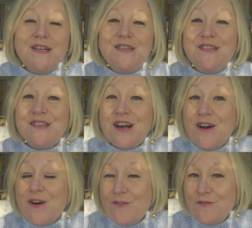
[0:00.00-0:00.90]

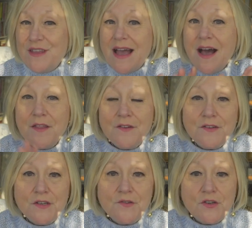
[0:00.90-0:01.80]
So the other
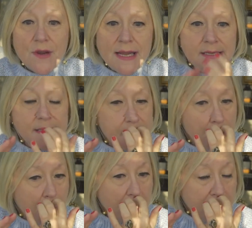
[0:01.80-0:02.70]
two transits I
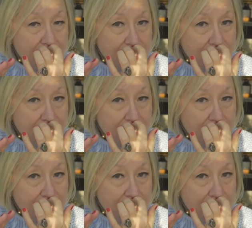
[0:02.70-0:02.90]
want to